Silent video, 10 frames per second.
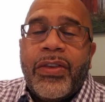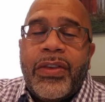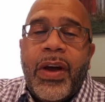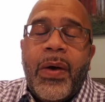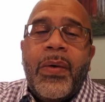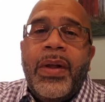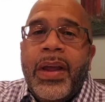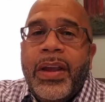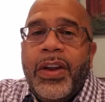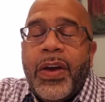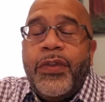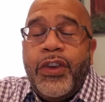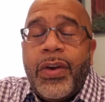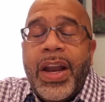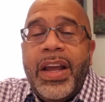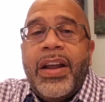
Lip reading: So if you're trying to hit